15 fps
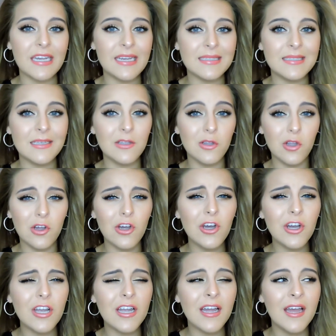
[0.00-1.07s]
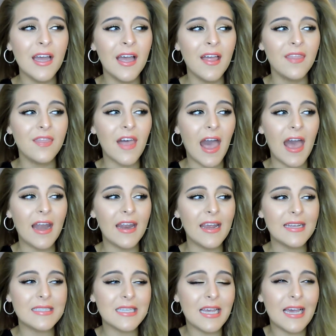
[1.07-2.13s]
easy look that
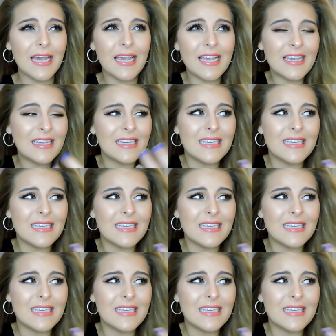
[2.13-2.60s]
it's like,